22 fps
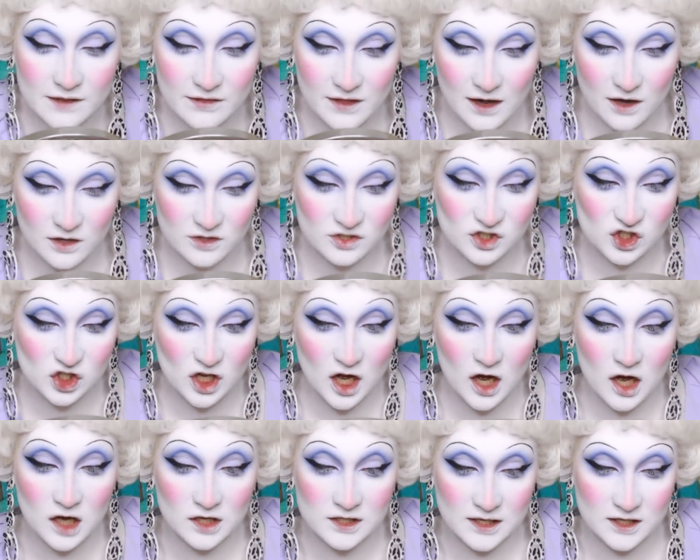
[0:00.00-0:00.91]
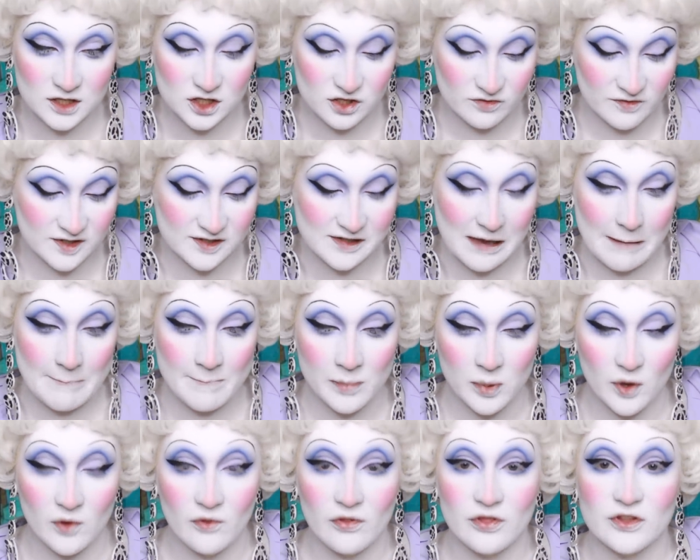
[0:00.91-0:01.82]
they are starting to
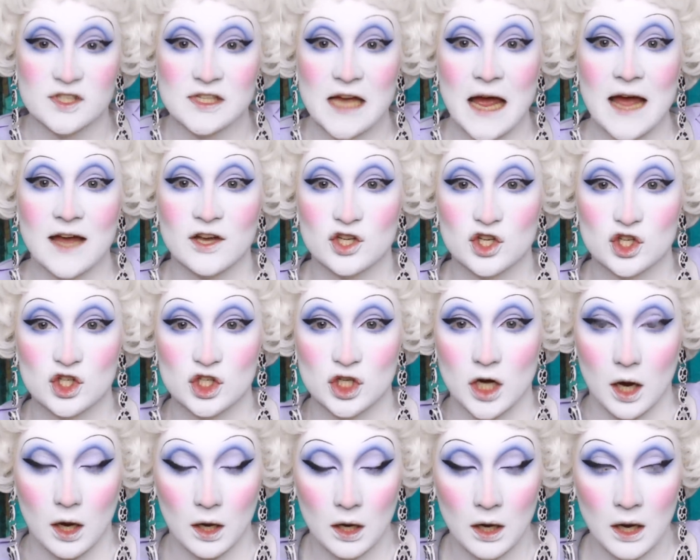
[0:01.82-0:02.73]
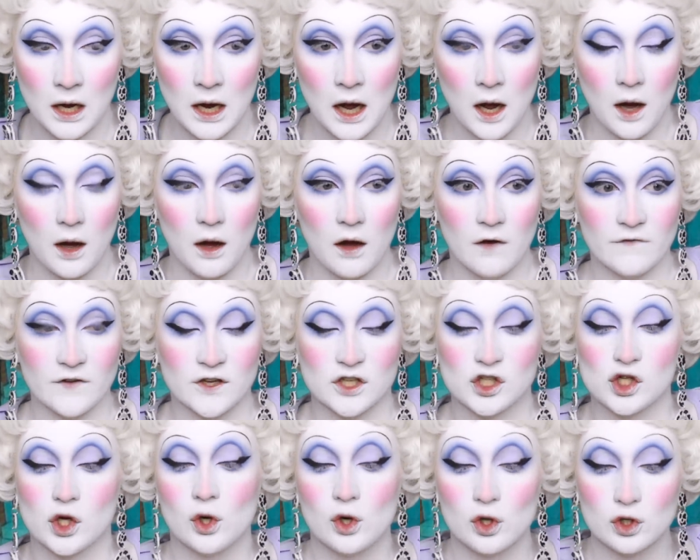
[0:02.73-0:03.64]
resemble the texture of a
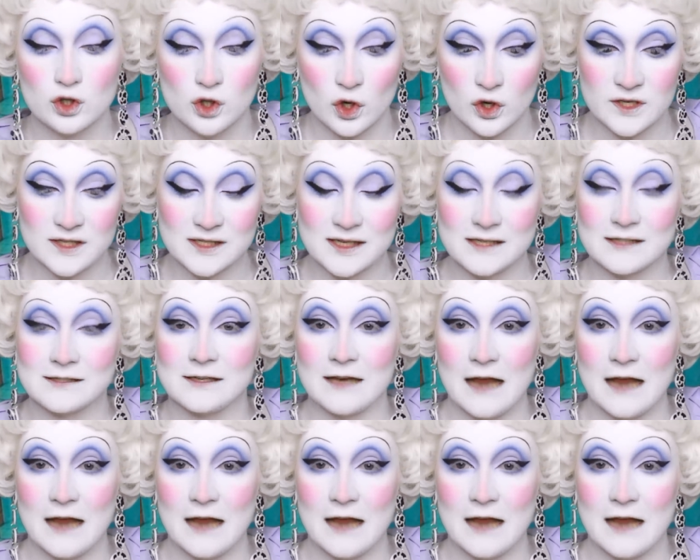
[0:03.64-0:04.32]
tortoise's